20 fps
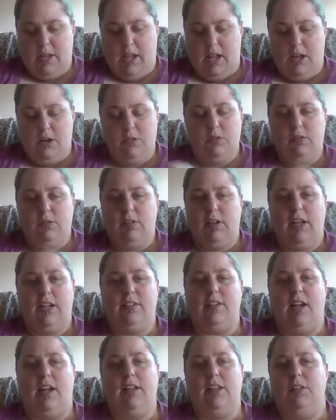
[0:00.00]
I don't
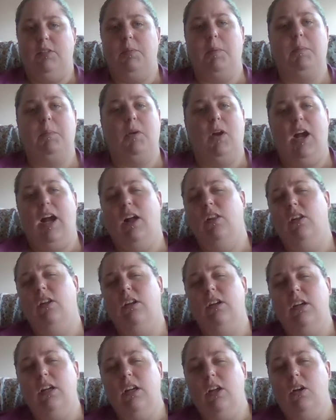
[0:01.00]
exactly remember how
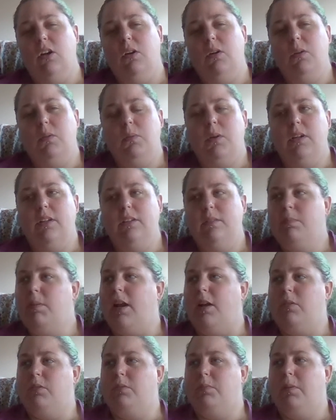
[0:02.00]
long ago it was, but
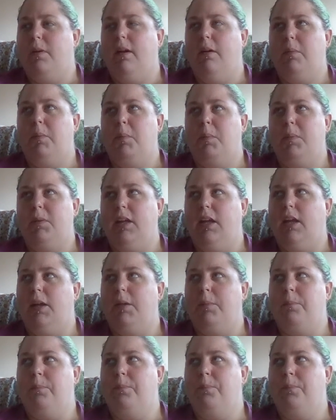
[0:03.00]
I was probably